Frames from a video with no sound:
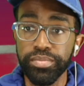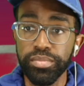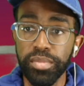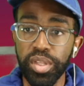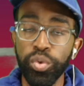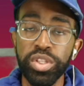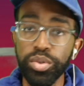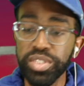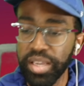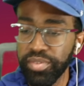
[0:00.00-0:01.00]
with no
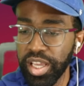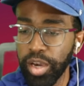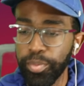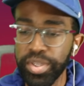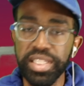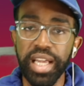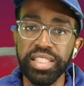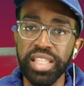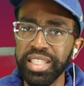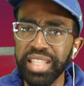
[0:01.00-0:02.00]
safety help, he's not
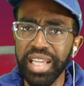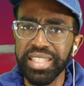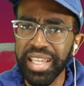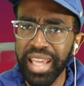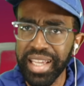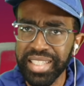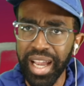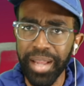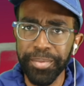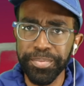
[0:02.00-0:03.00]
he's not taking that shot.